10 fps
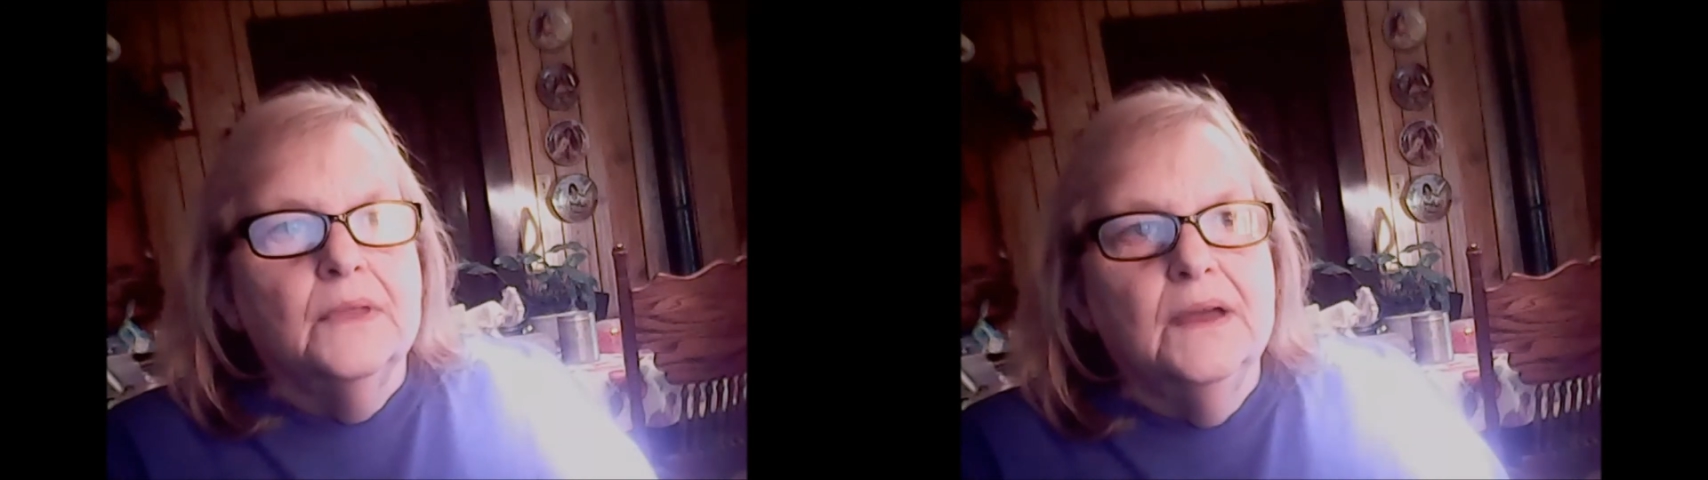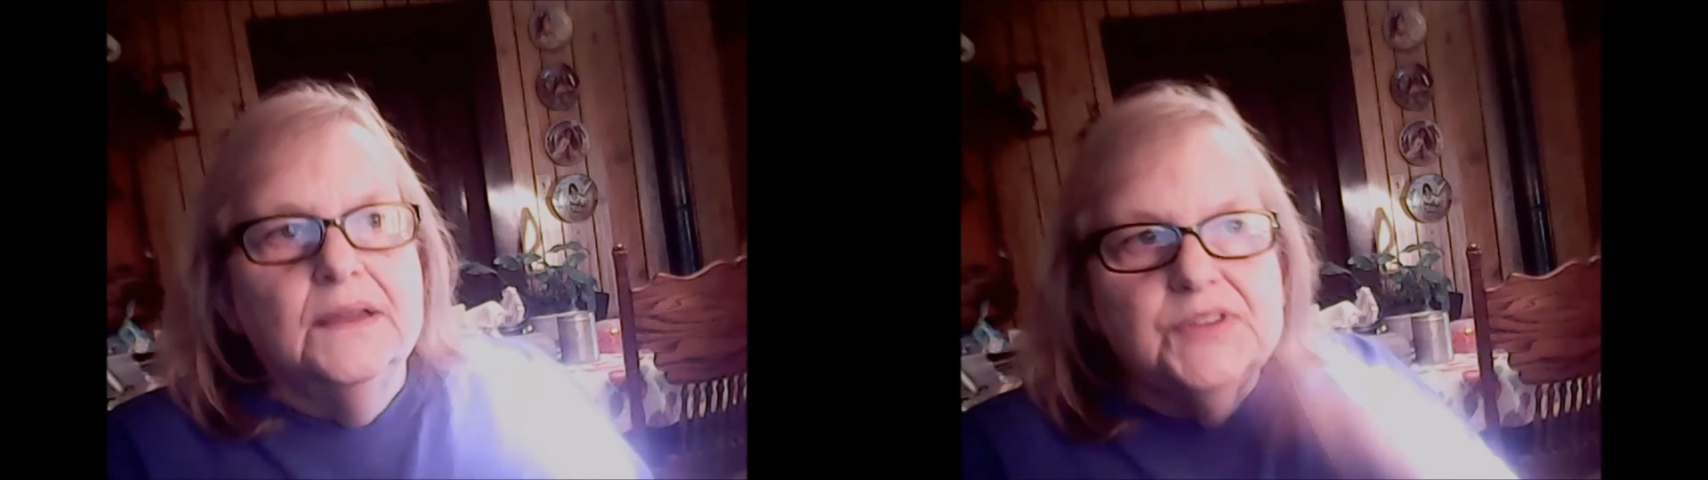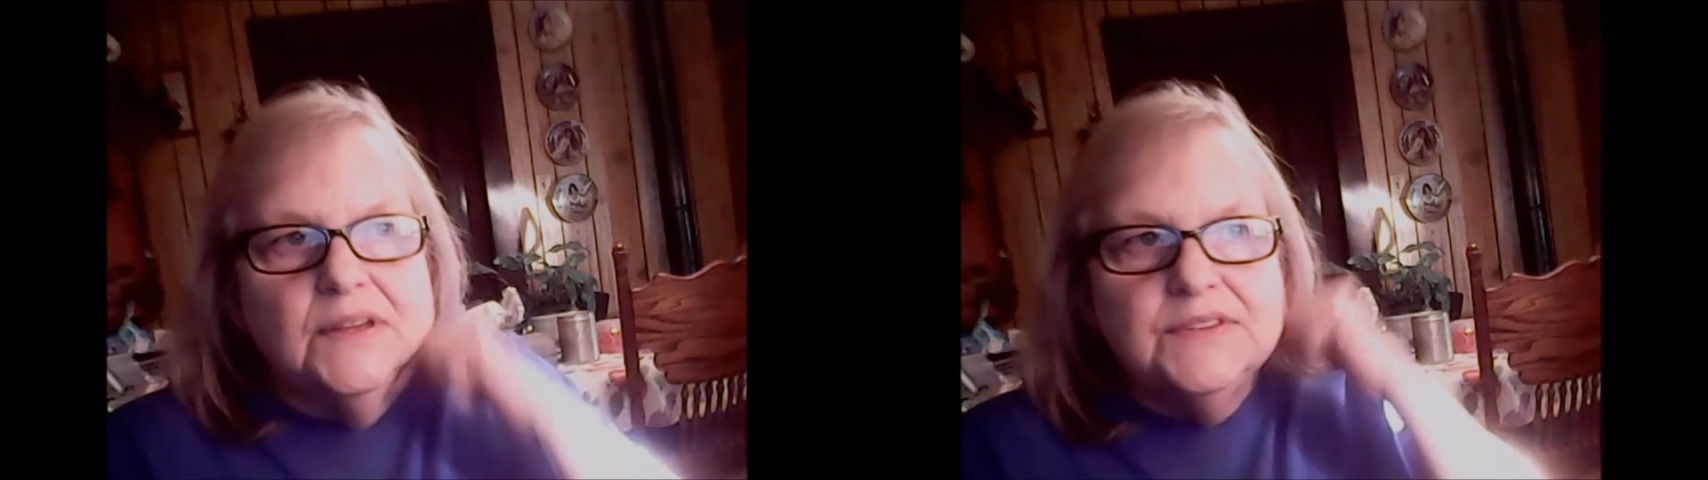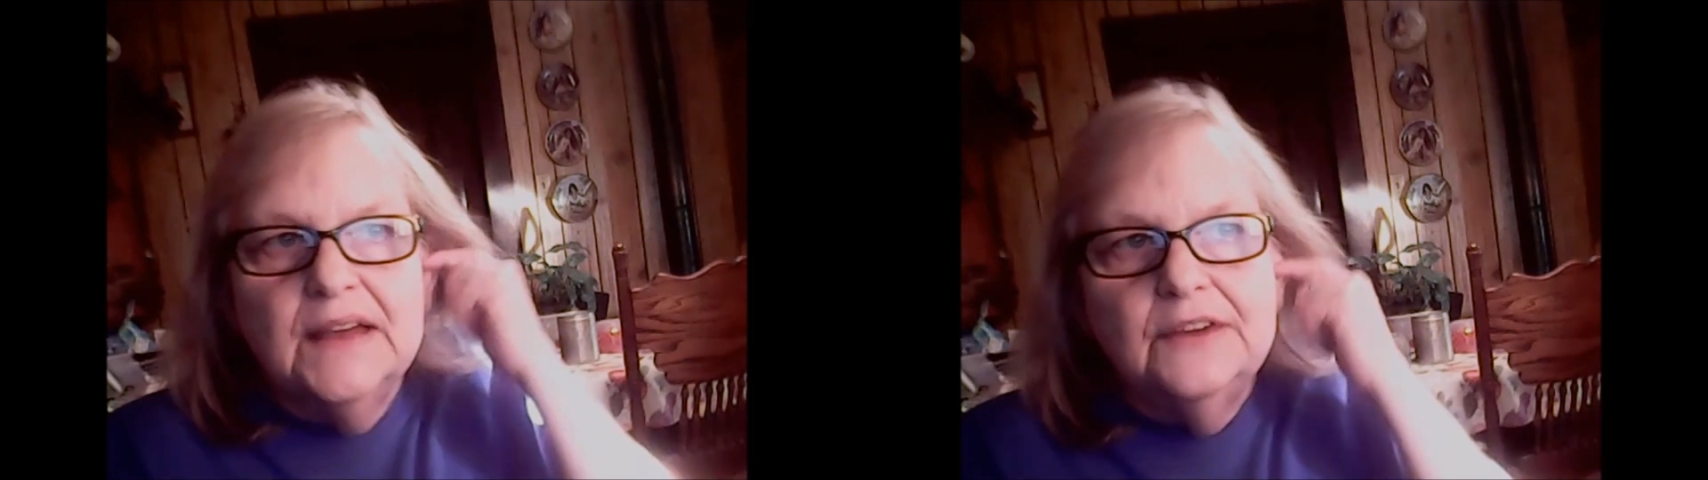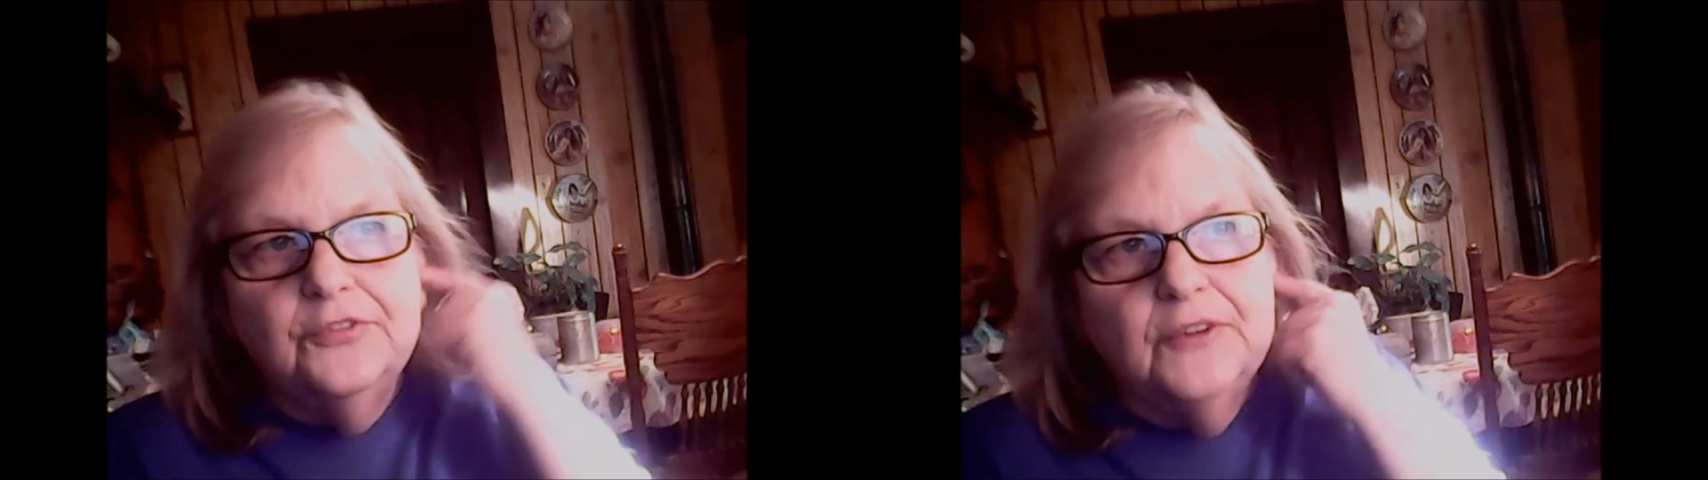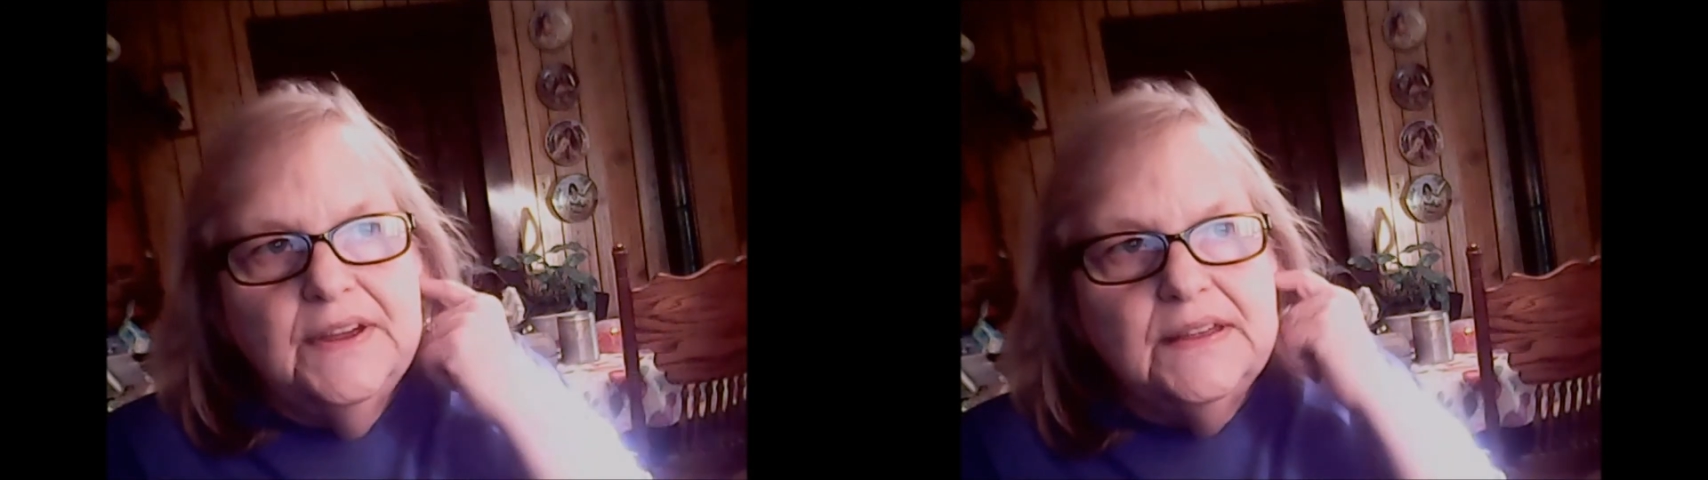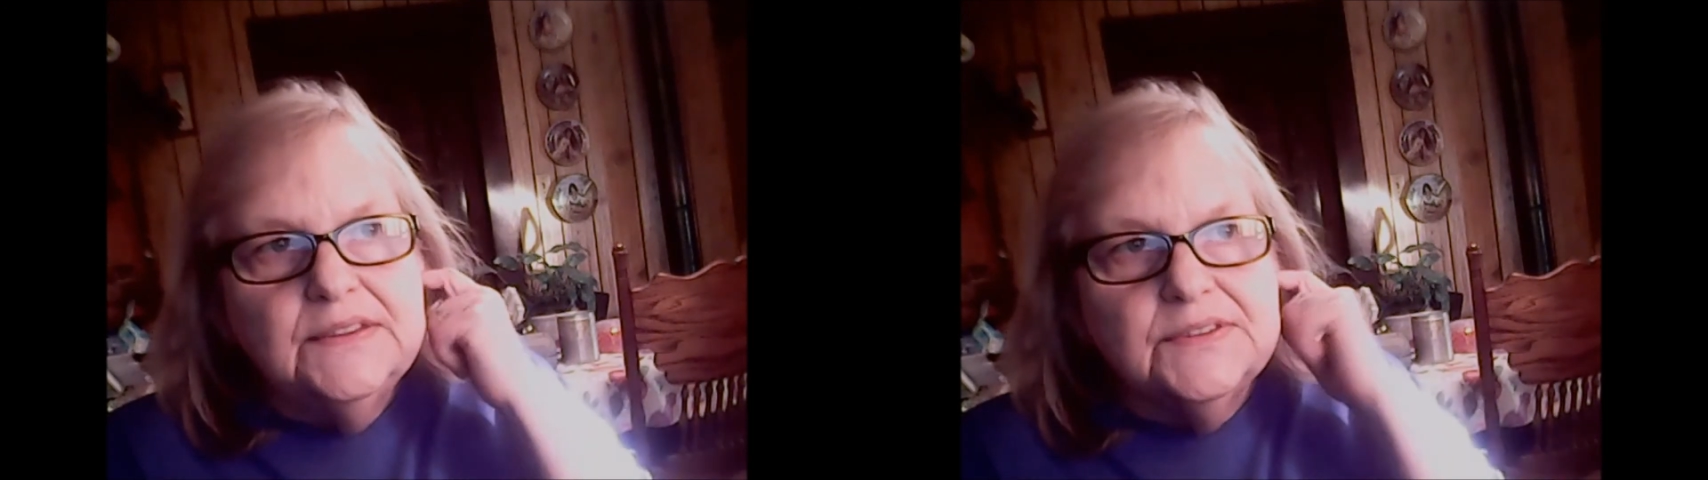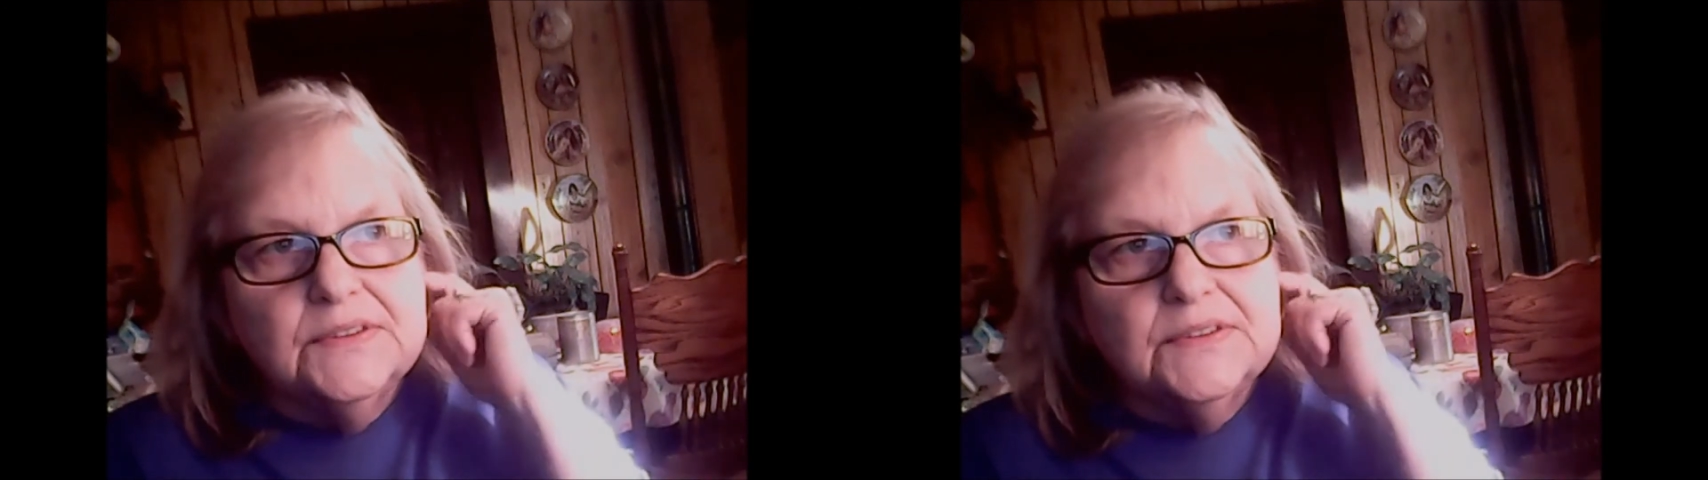It says antifreeze